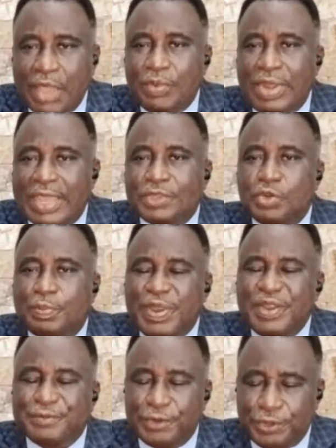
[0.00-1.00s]
I would like to
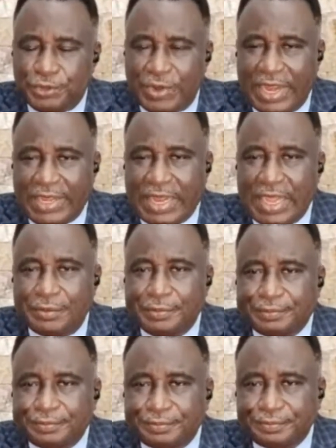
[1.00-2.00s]
pray for you right
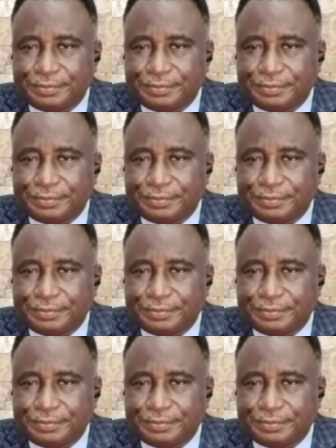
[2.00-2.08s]
now.